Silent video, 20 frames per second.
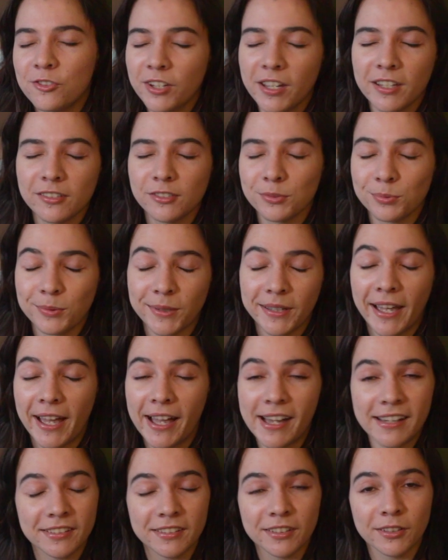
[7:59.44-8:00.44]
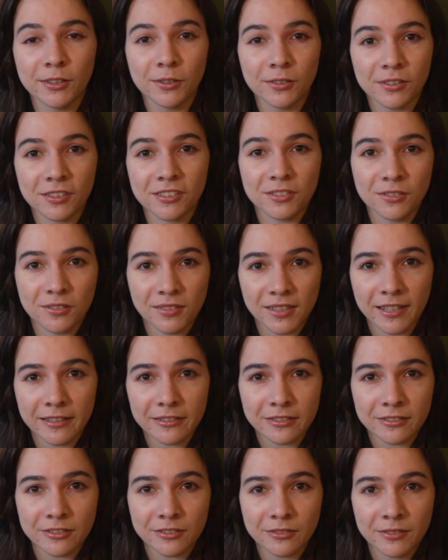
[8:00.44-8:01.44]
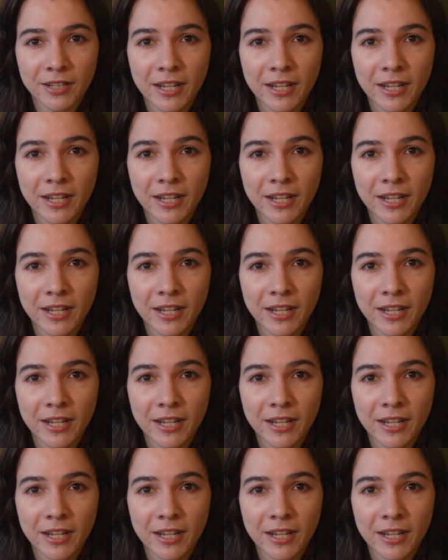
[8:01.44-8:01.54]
channels we had in the early two thousands,